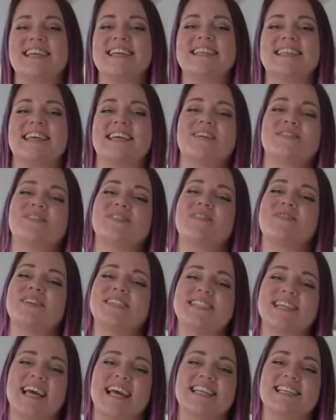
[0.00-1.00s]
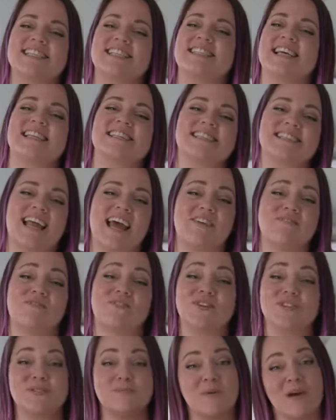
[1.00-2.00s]
And thank you so much again to Sensodyne
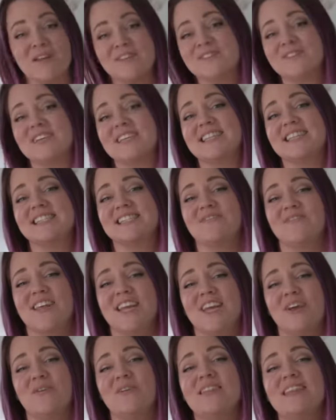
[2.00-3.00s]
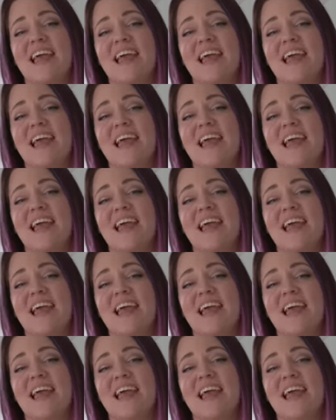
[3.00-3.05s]
for sponsoring this video.